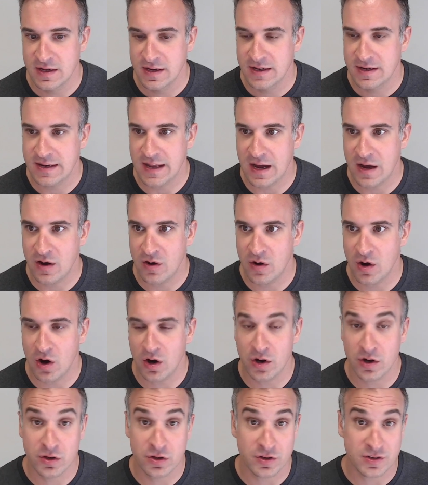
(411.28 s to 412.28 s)
Now,
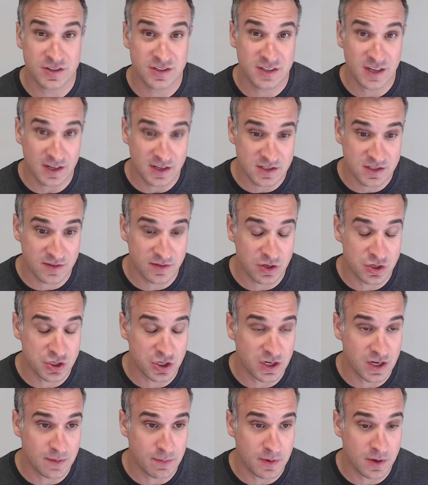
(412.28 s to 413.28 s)
Article 6 of the
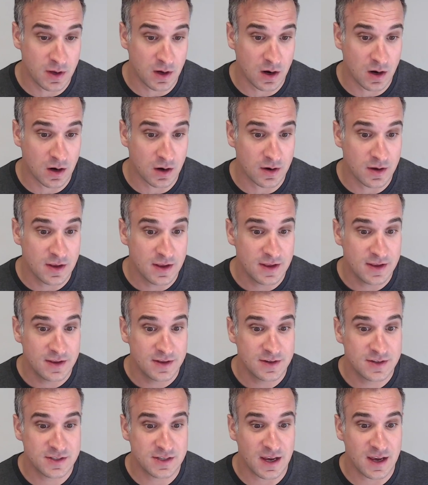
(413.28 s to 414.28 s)
GDPR
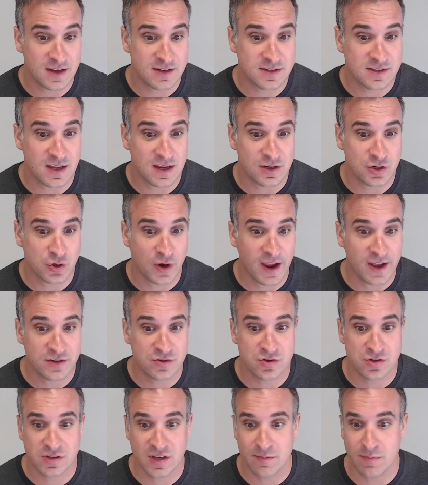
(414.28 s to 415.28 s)
says that
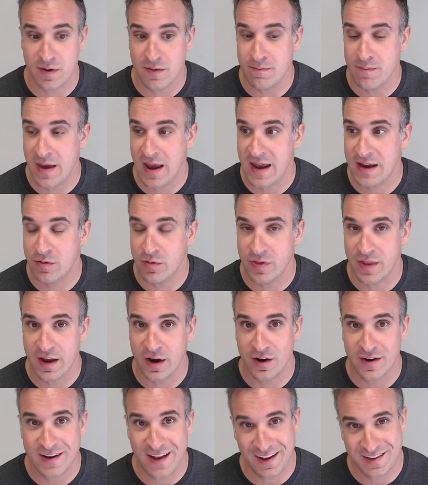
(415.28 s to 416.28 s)
transfers can be made when they
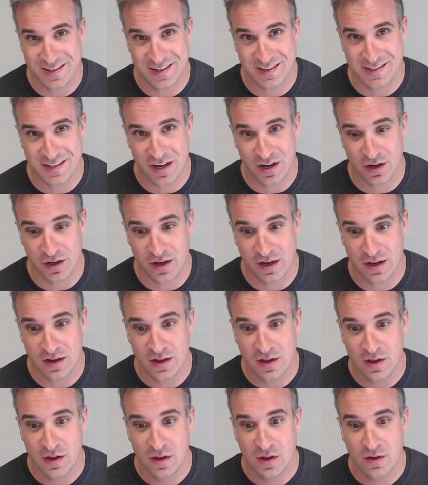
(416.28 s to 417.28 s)
are necessary
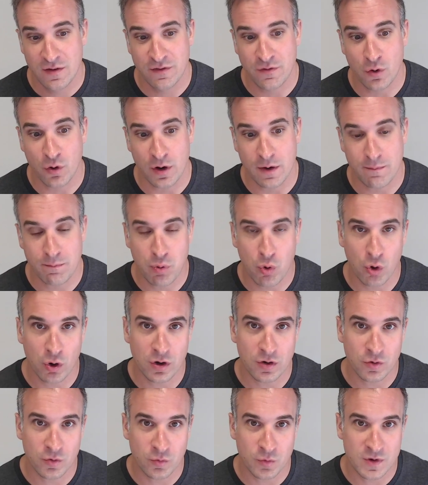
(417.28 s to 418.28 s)
for
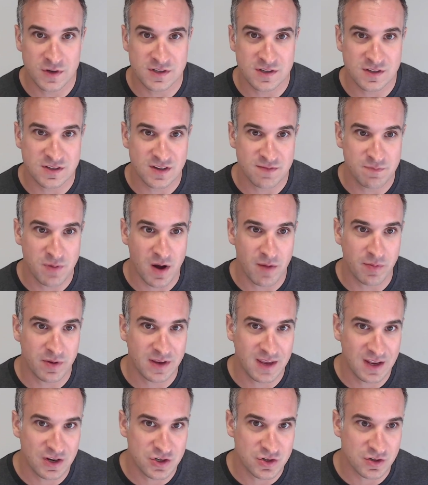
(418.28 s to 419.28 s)
important reasons of public
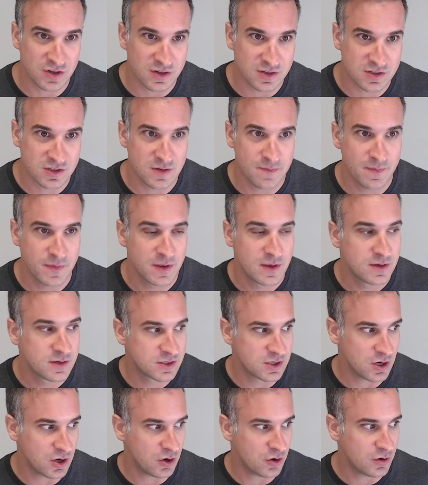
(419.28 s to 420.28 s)
interest.
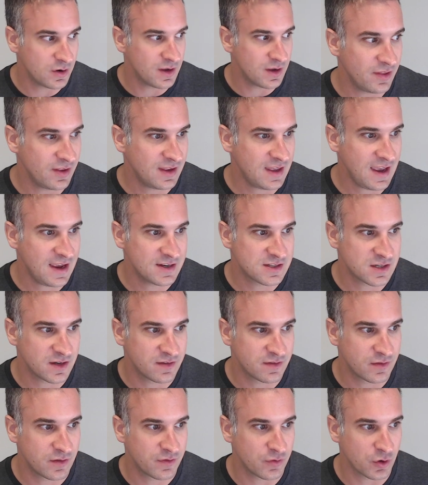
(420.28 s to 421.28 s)
So, case
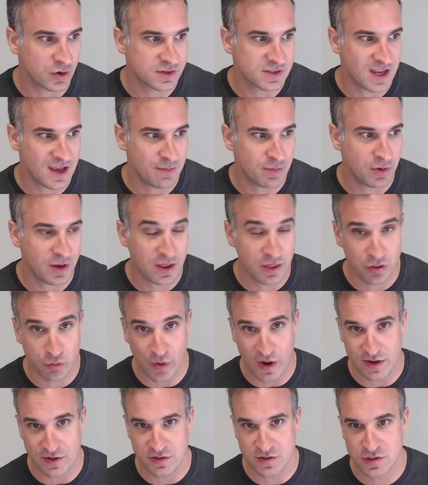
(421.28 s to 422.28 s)
of, for example, a
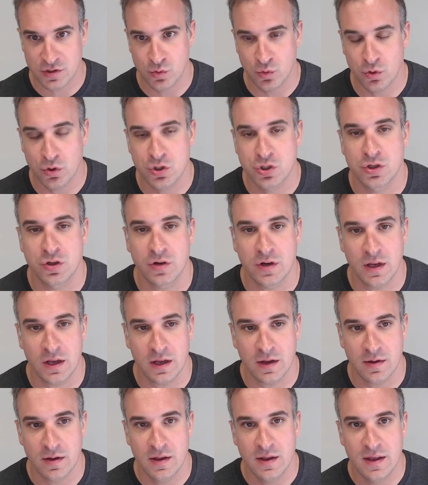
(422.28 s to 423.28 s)
threatened school
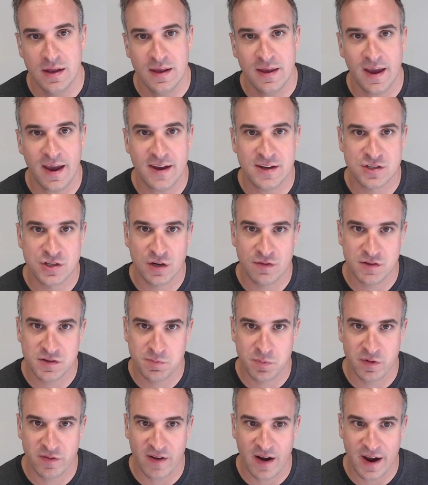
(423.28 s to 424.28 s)
shooting, a service
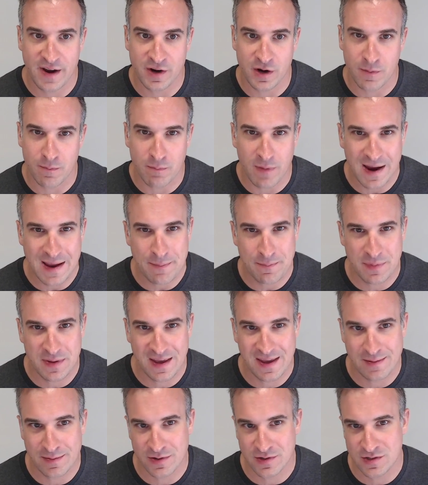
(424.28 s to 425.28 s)
provider might
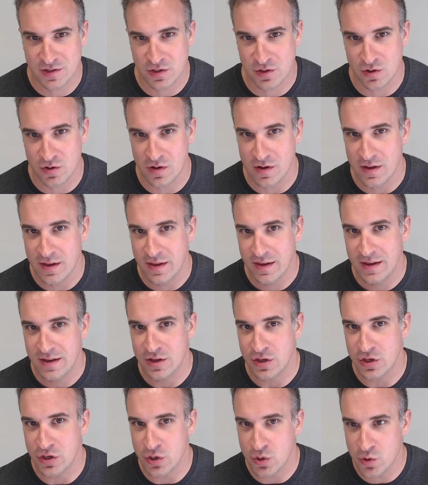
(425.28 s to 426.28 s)
be able to
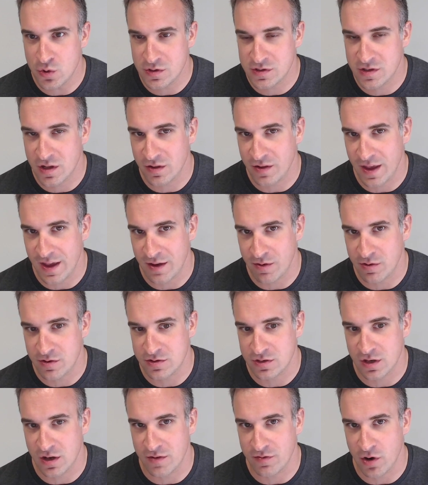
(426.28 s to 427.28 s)
use the language
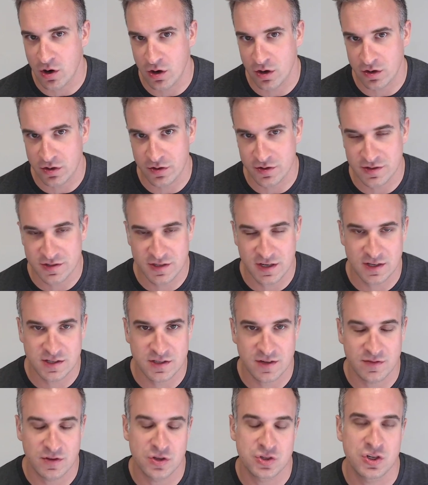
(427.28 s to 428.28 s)
of Article 6
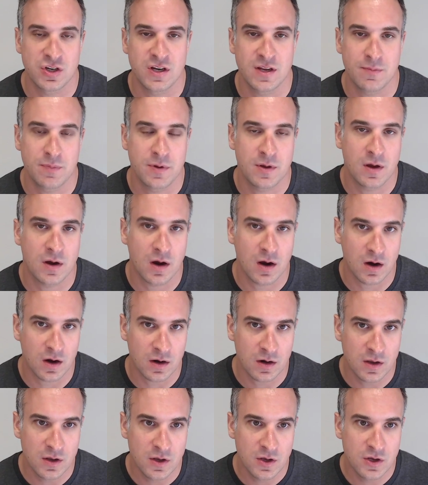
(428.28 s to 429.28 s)
of the
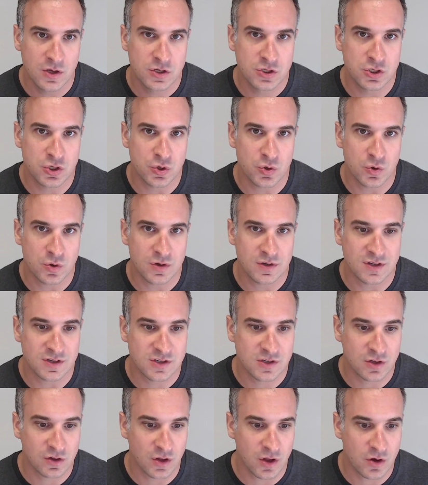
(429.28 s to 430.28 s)
GDPR to
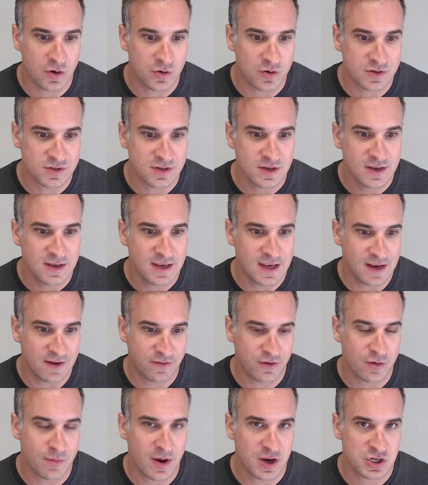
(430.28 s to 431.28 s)
disclose
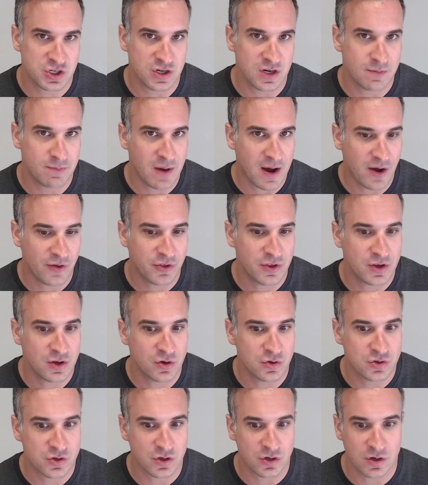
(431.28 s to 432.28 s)
information about the
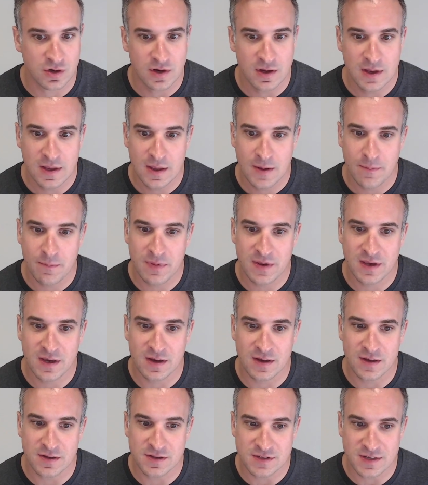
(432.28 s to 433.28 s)
user
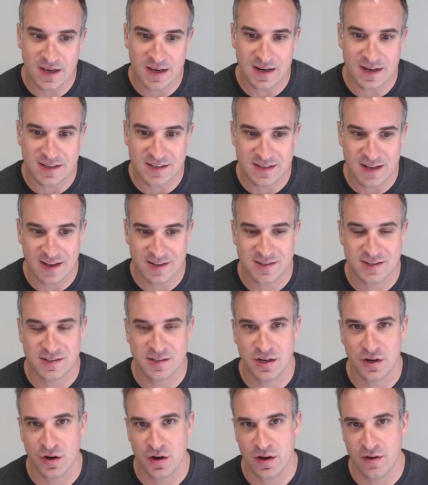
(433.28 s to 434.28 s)
because it is
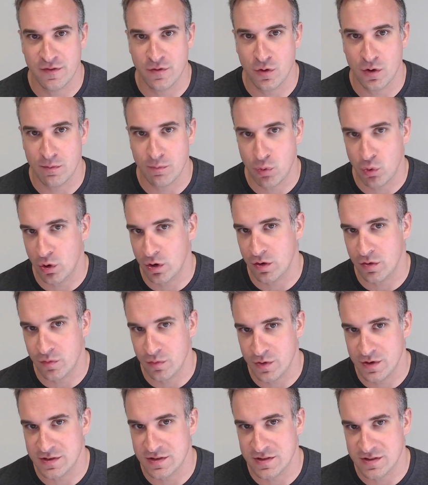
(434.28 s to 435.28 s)
necessary for important
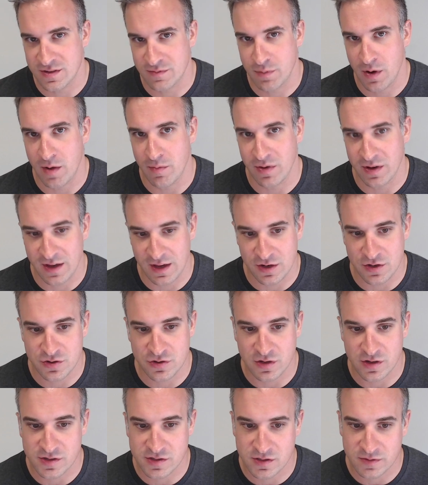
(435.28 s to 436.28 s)
reasons of public
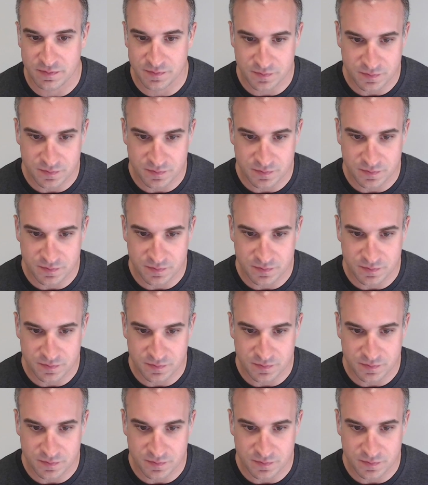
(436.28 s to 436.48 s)
interest.